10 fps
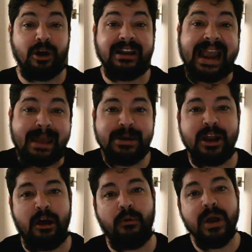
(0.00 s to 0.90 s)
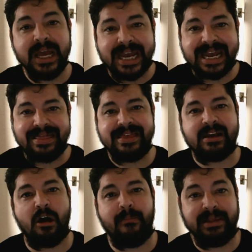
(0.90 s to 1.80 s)
Let me know in the
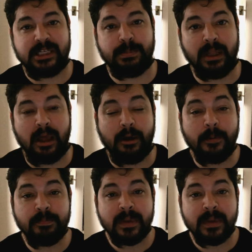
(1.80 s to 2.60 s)
comments below,